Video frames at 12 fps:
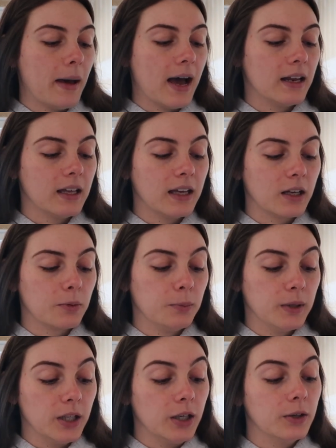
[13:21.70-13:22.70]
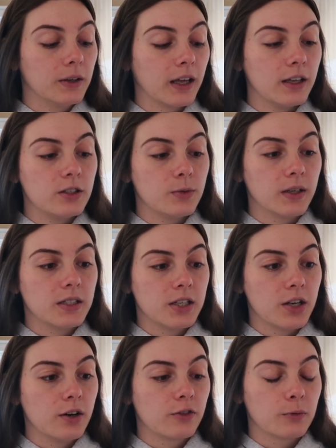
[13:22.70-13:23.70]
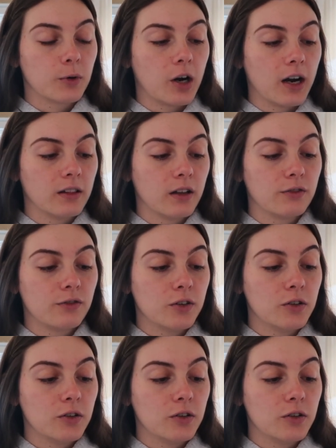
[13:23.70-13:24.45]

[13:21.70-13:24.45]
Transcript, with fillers: Matte Ink Blue, in case you wanted to know from Krylon